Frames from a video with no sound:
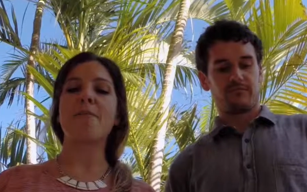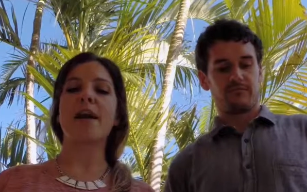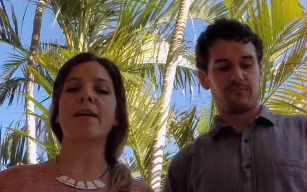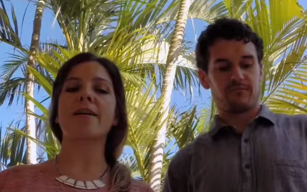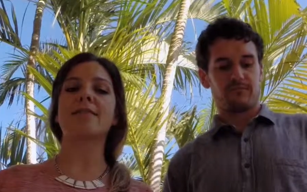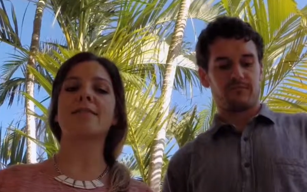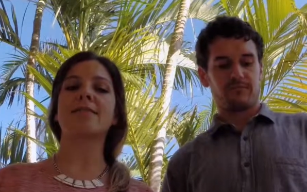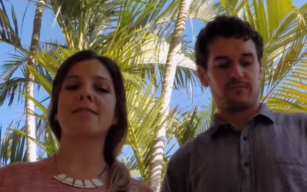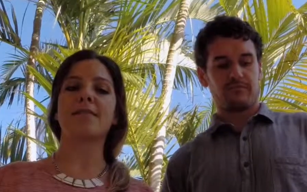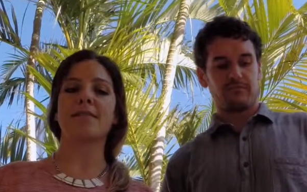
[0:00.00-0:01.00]
Speaker 1: an unbiased
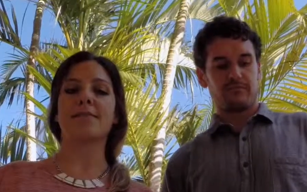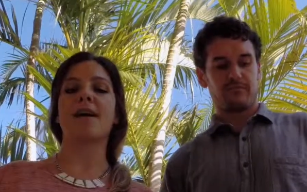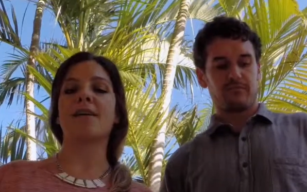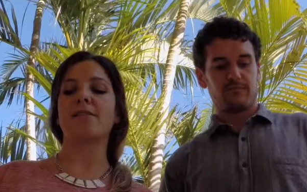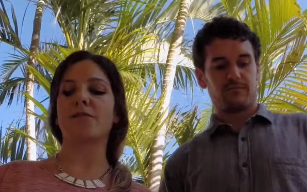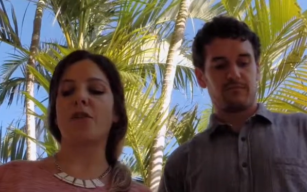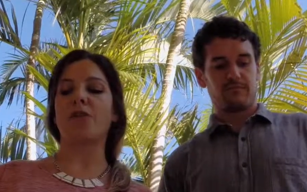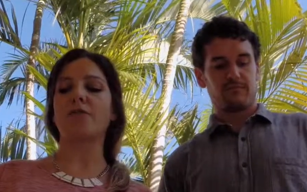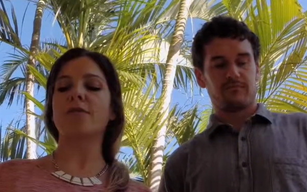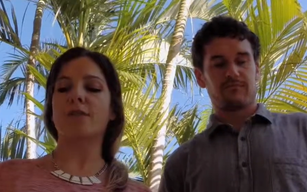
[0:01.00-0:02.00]
insider
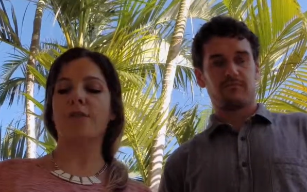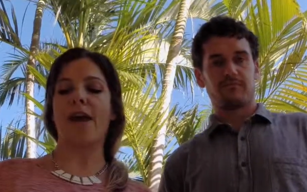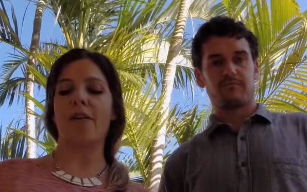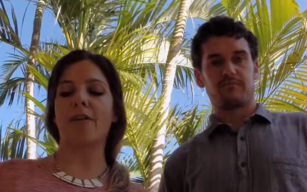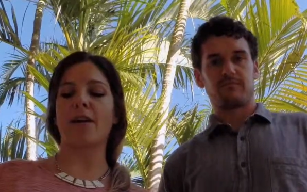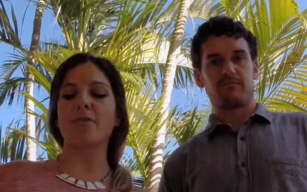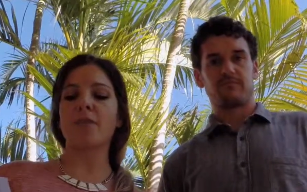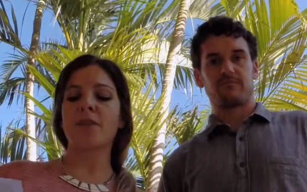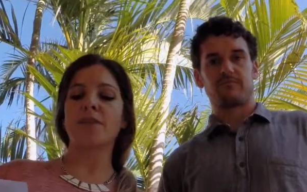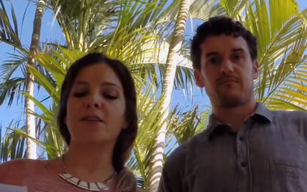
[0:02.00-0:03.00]
view of an area.
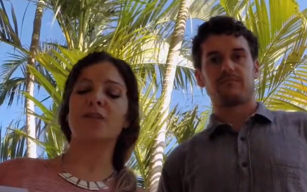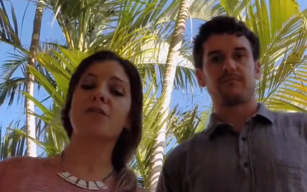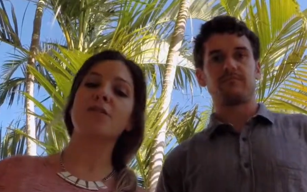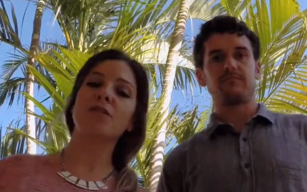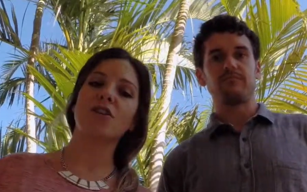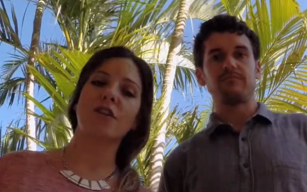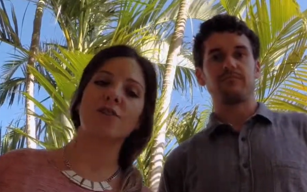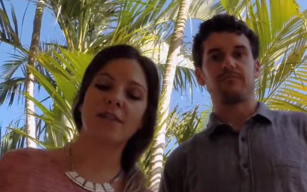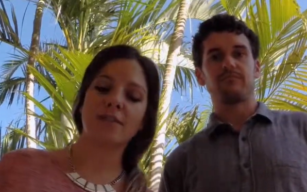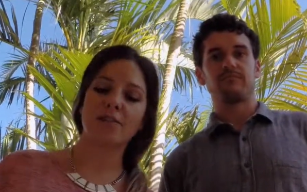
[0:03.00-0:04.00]
This user
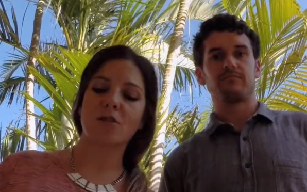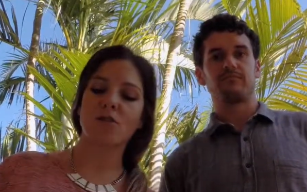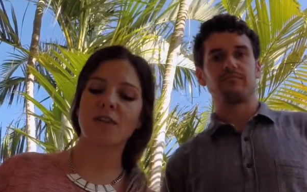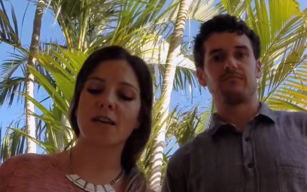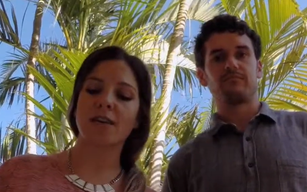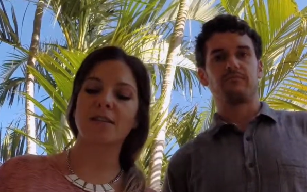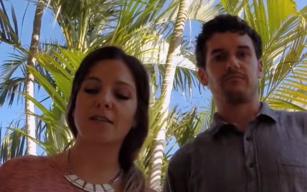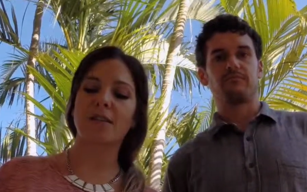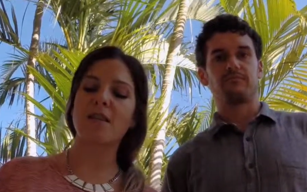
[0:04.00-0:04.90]
generated content